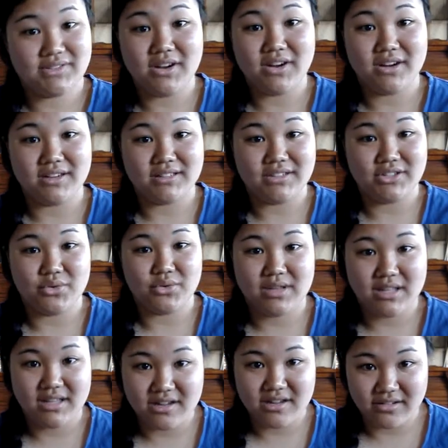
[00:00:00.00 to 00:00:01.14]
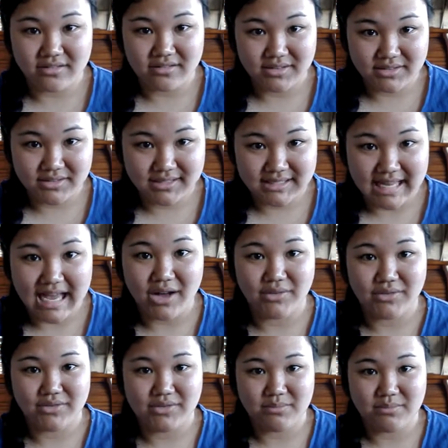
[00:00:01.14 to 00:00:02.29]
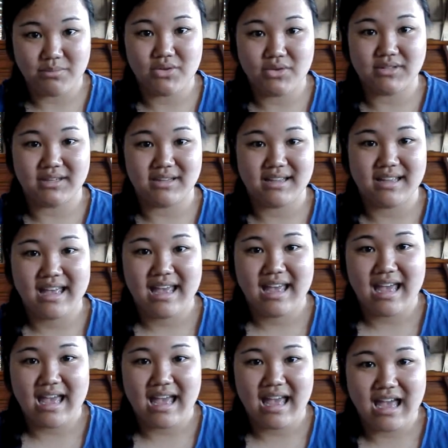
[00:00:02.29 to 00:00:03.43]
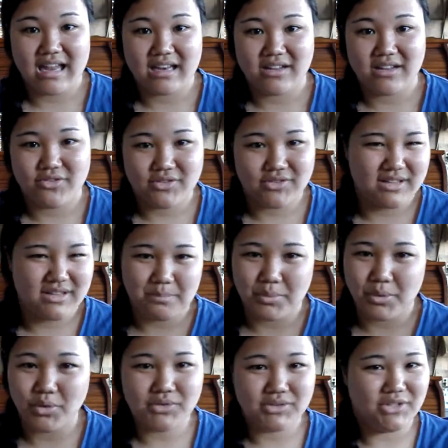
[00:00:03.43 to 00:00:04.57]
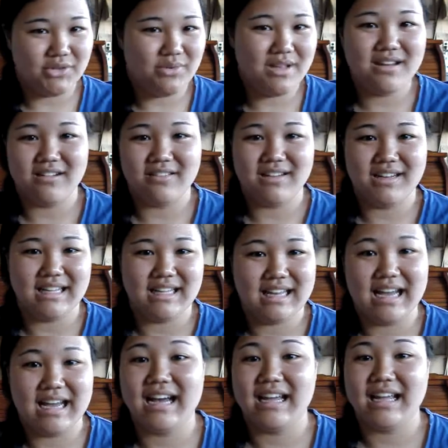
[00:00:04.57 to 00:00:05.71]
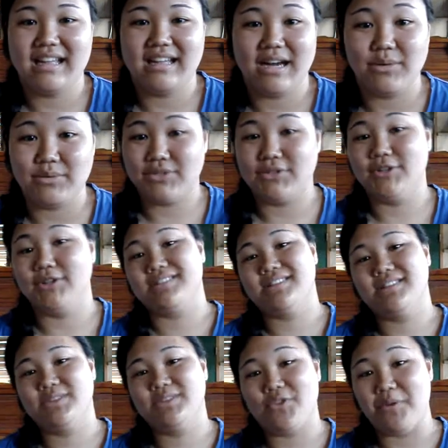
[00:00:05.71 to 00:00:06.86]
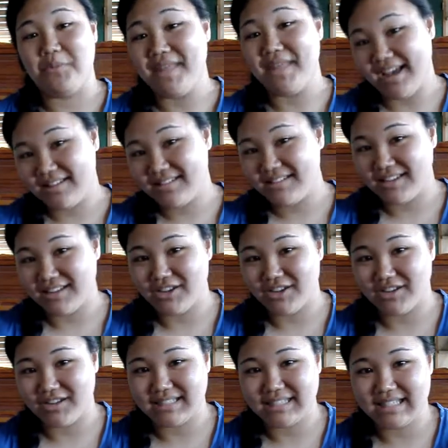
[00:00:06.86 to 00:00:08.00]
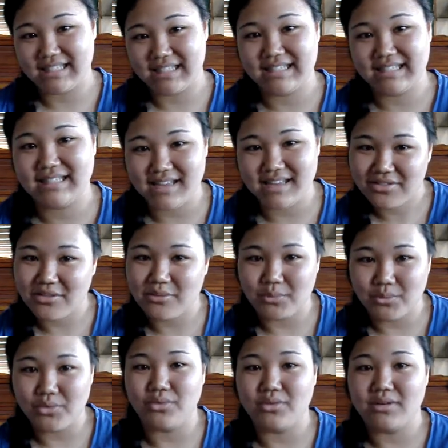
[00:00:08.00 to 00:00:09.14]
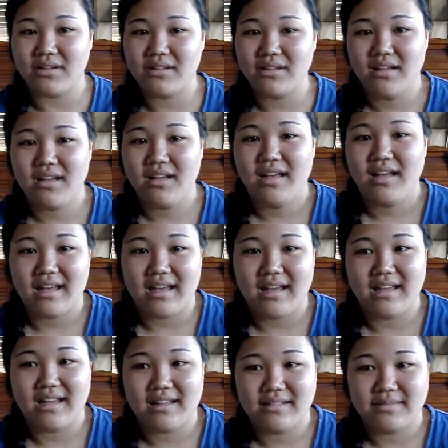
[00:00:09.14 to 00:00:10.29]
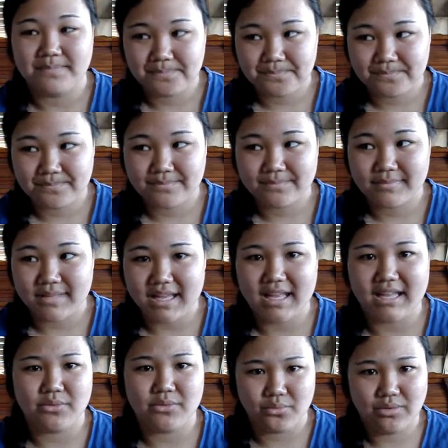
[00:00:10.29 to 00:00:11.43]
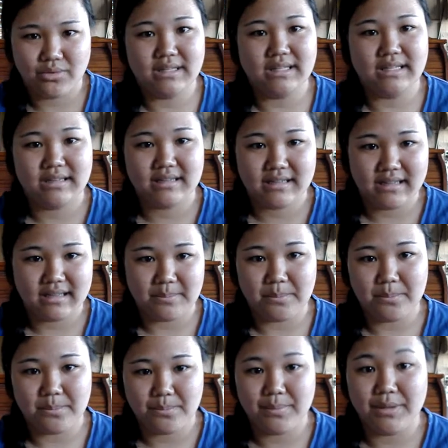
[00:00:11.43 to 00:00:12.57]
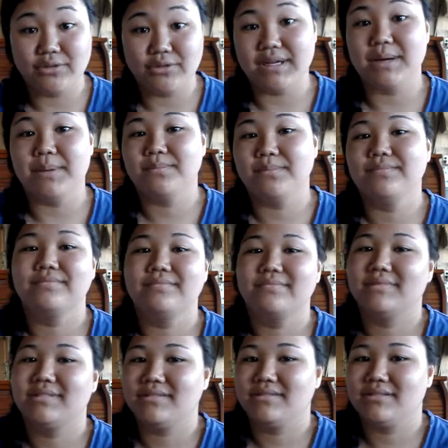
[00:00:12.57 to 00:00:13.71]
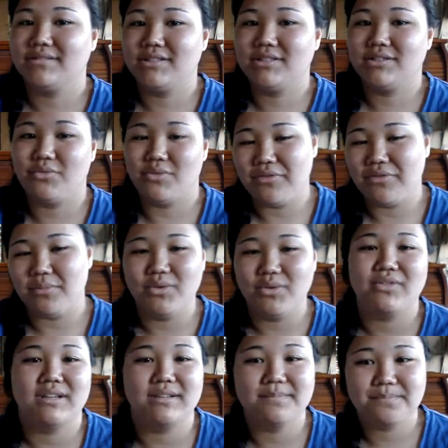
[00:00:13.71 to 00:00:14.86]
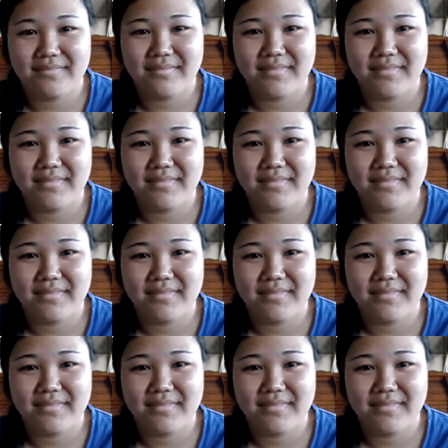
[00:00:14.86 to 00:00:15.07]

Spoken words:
starts, you hear this sound, this music, and it pulls you in already. And I was hooked from that, you know, because it set the mood, and it built up throughout the movie.